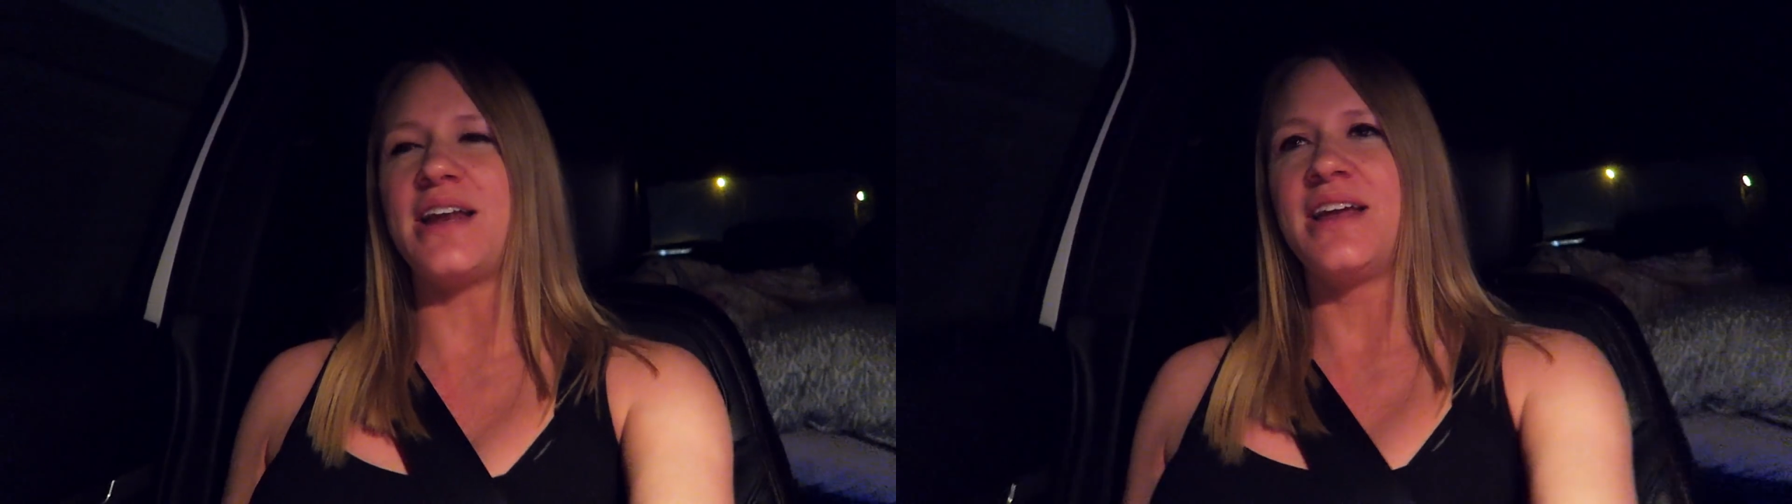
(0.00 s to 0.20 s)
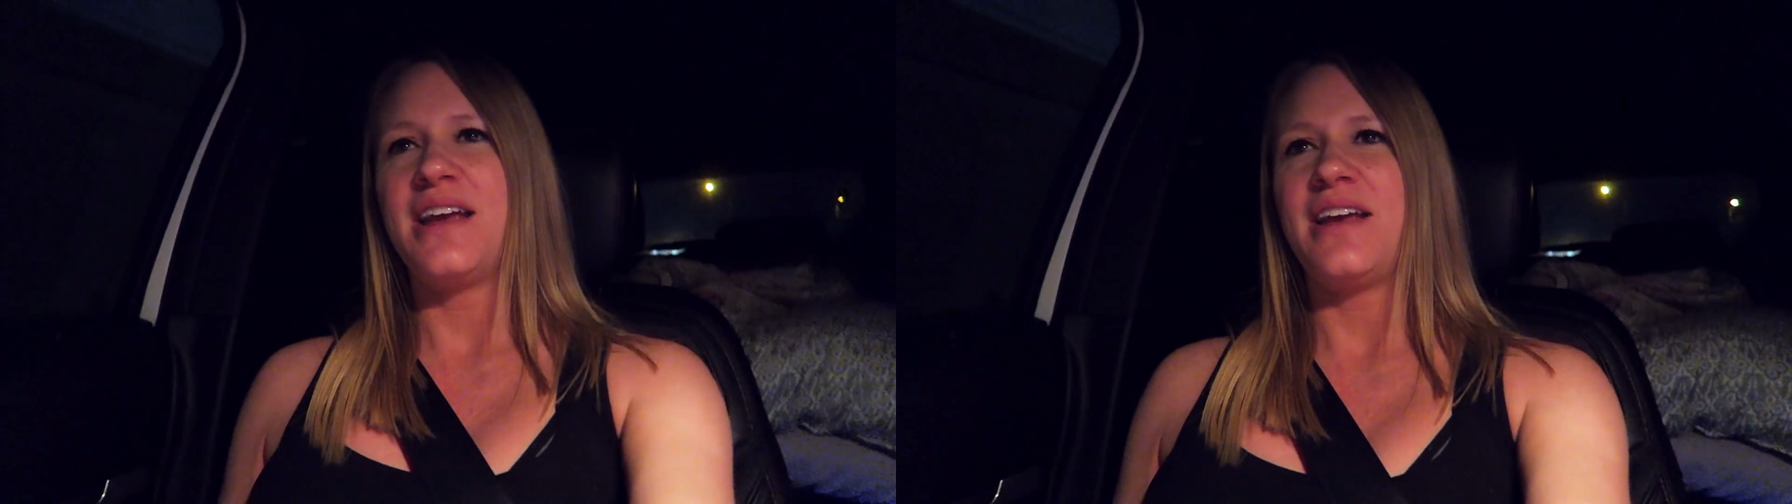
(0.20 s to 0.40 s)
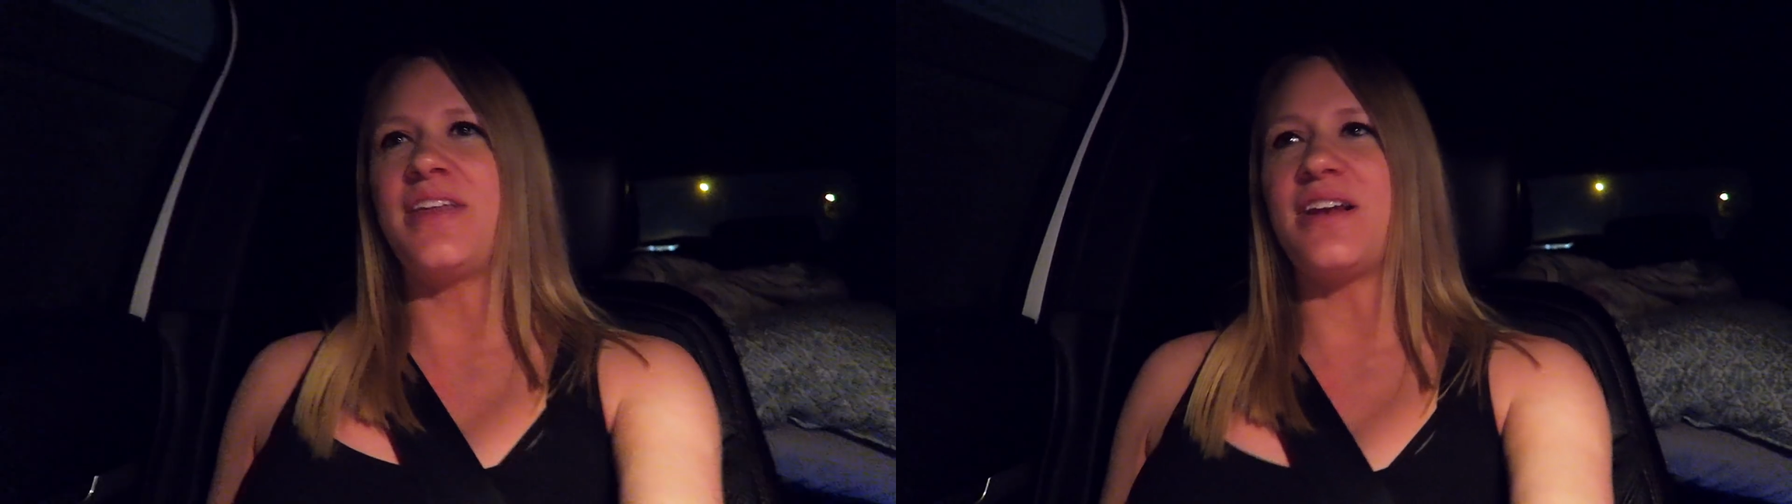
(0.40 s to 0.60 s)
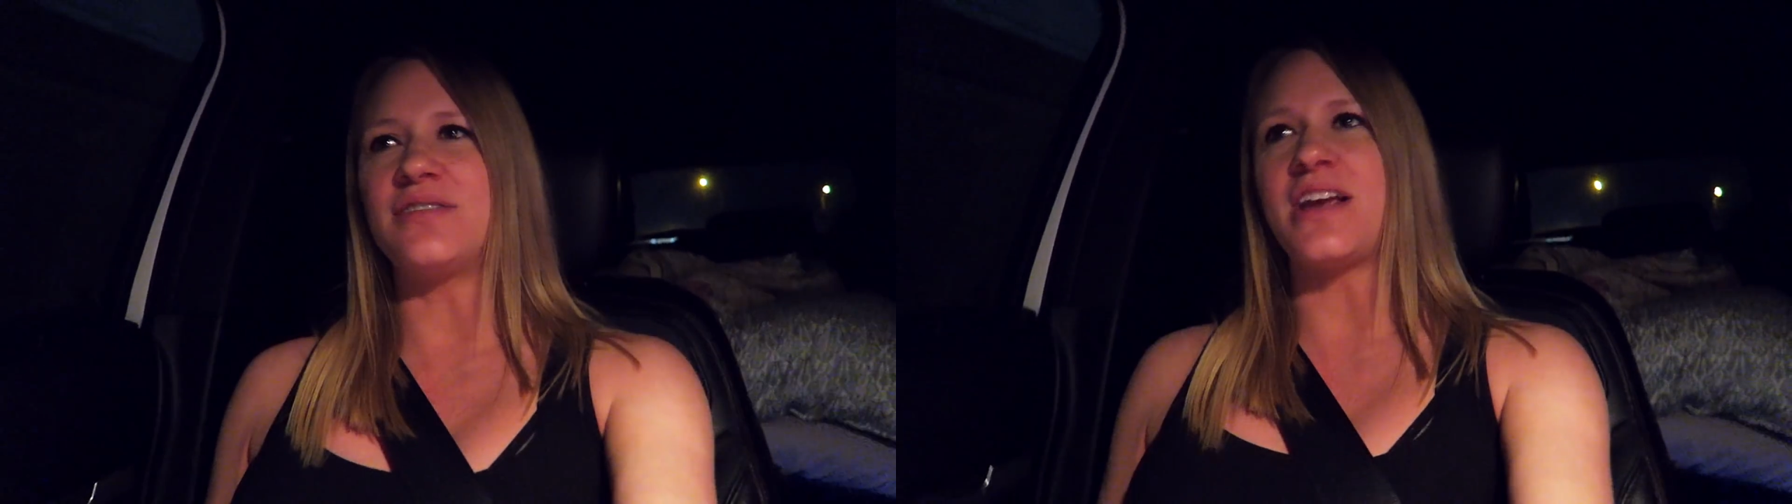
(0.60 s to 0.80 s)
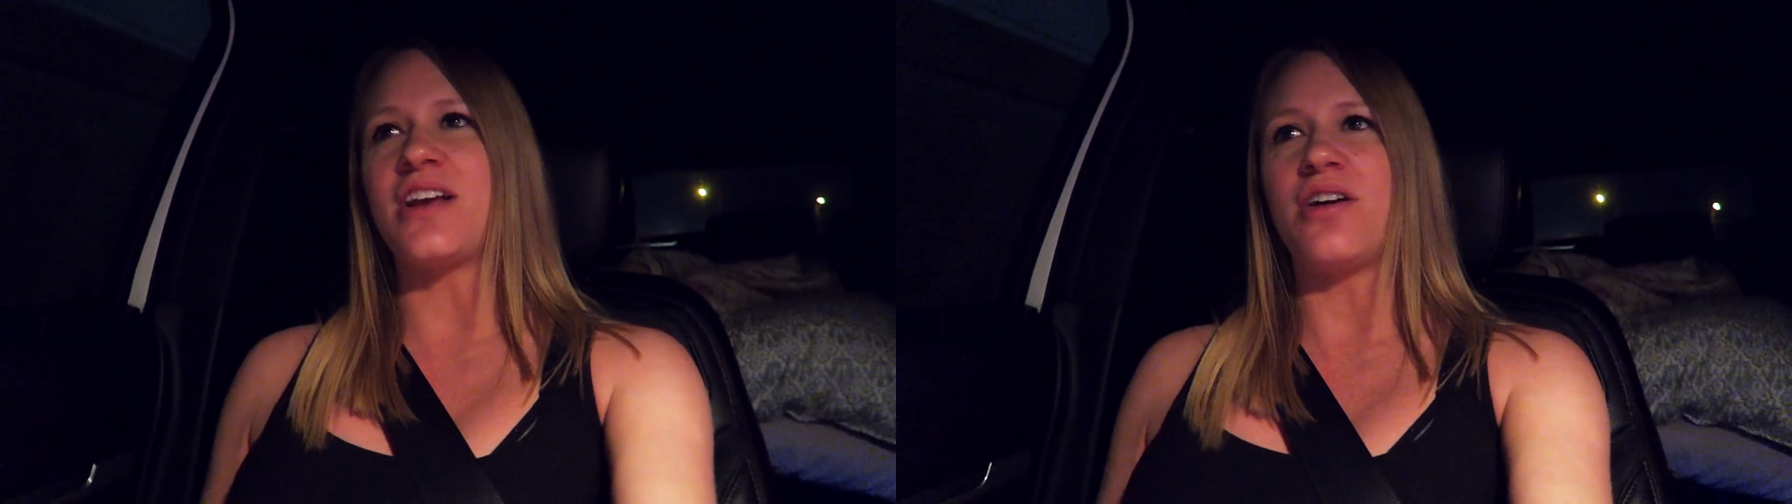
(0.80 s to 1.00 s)
And then I
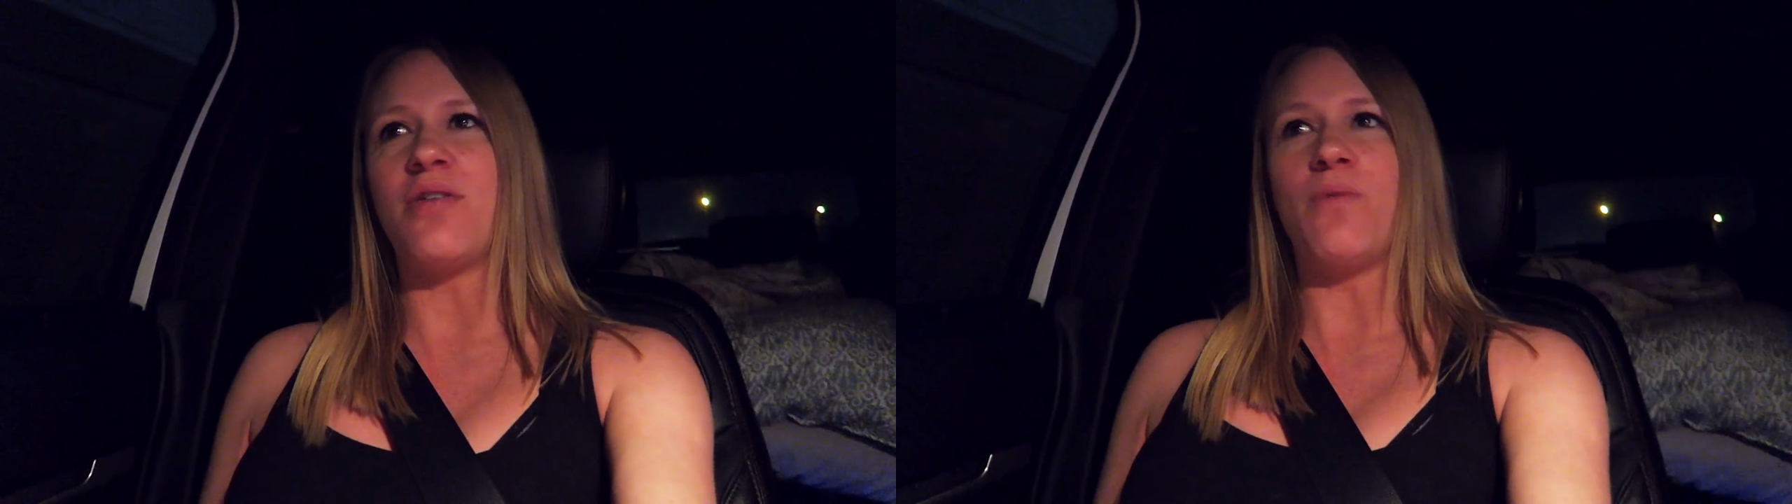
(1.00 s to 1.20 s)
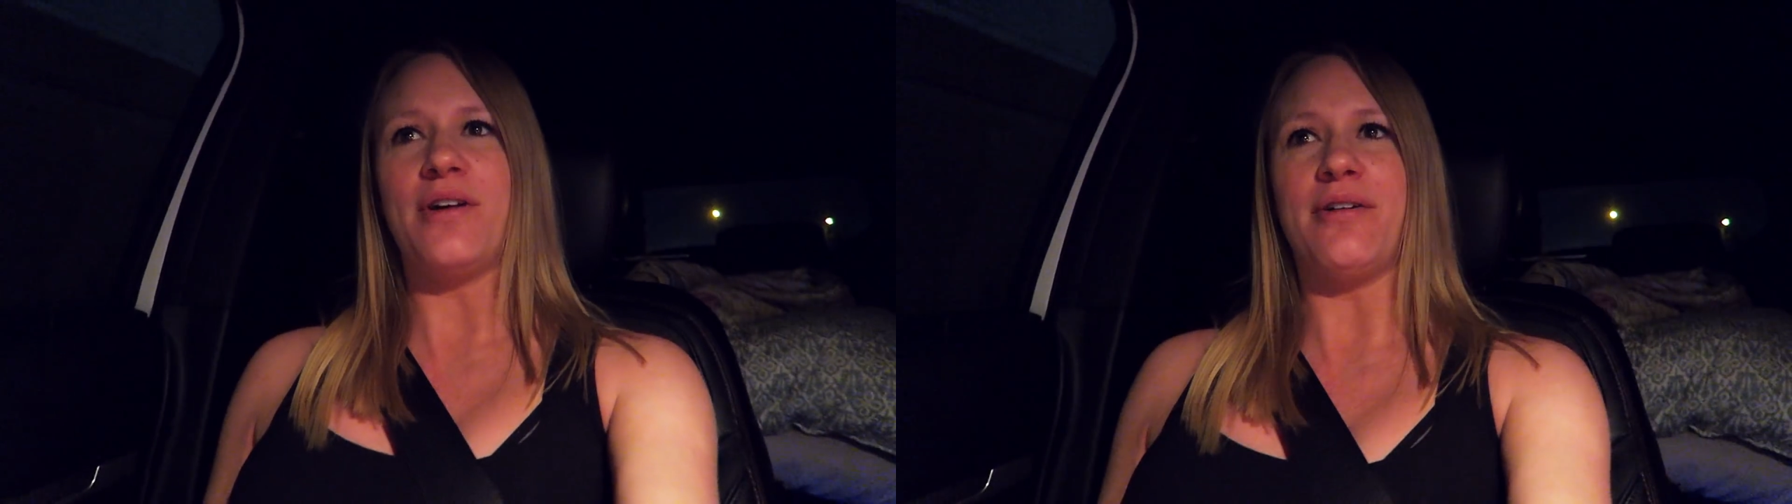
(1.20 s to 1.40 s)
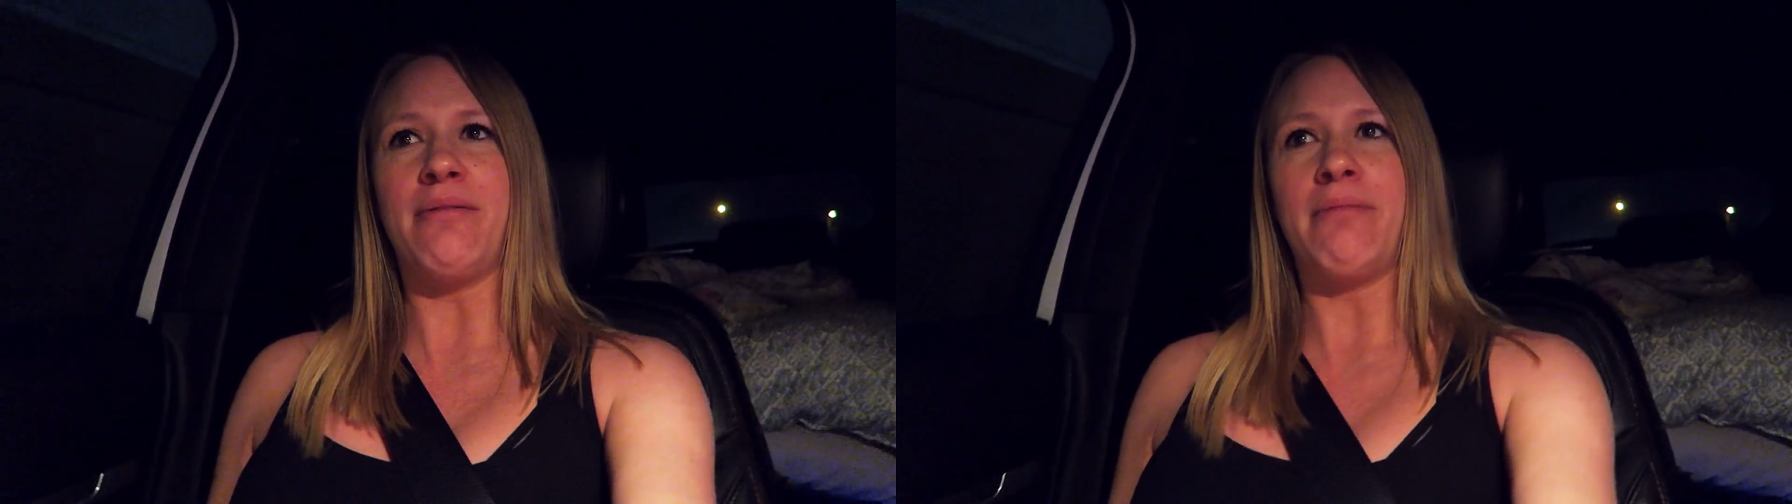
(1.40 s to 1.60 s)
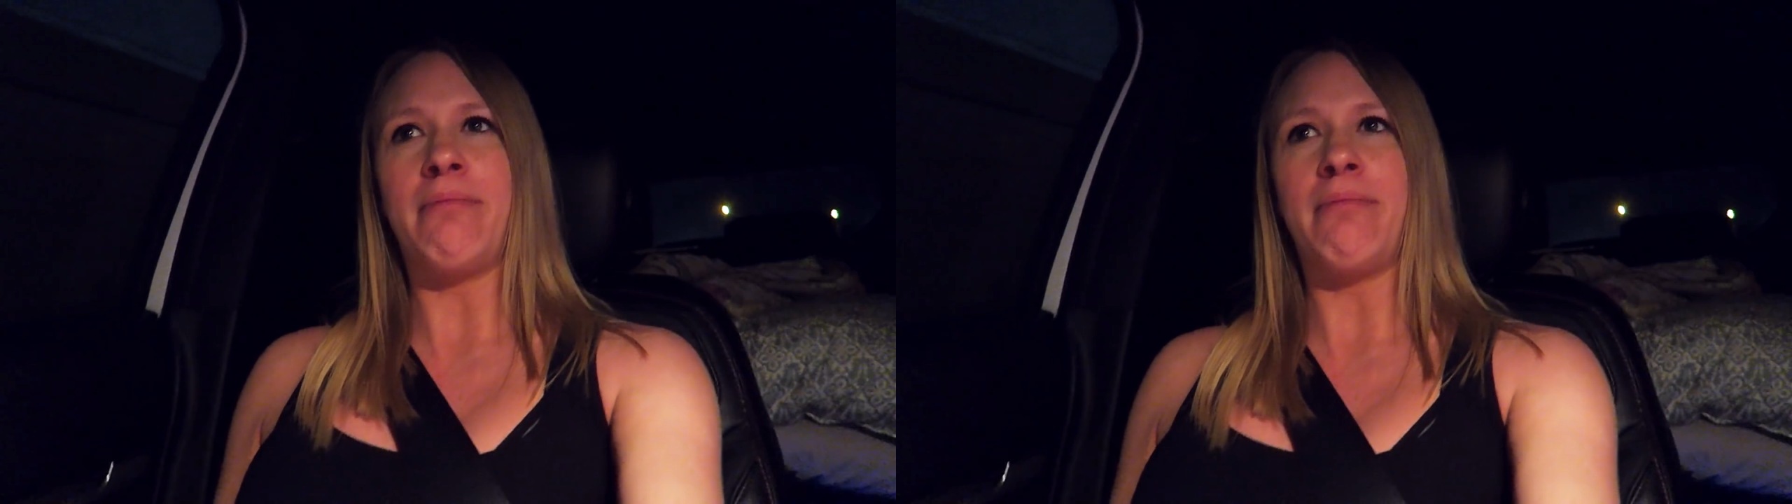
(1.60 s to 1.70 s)
was like, well,